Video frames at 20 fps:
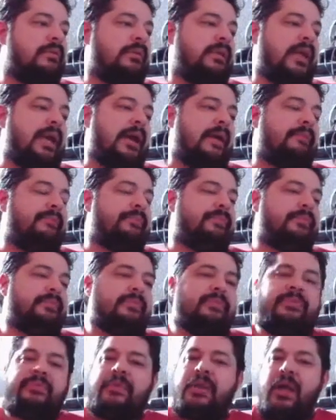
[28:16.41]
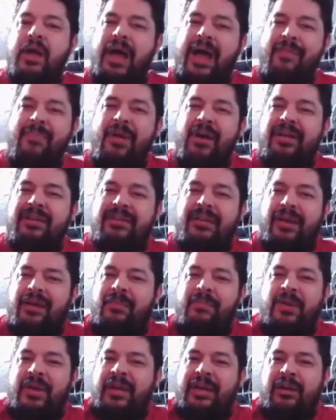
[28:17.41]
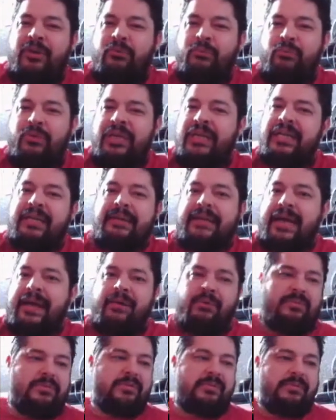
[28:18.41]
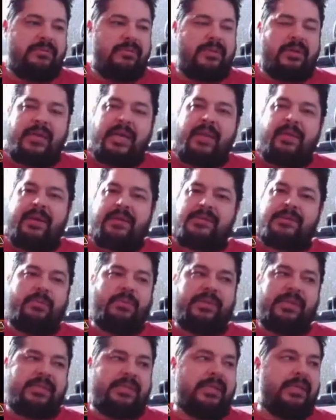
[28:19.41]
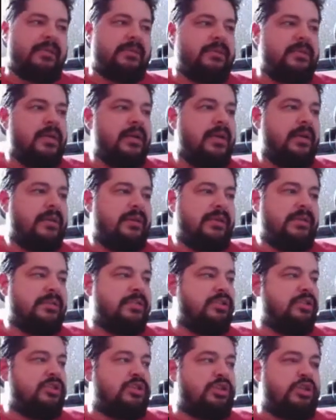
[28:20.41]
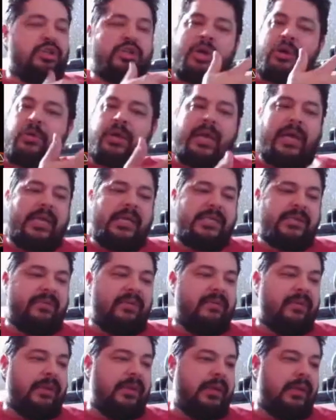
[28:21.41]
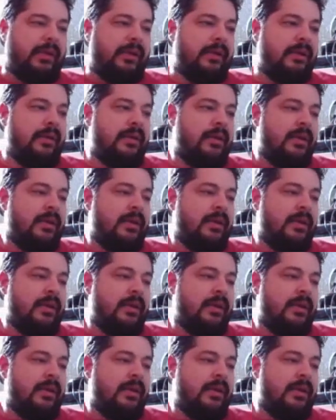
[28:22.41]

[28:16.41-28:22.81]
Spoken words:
Yeah, I'm not here to read it out. Okay, that's not what this is. This is just a showcase of everything.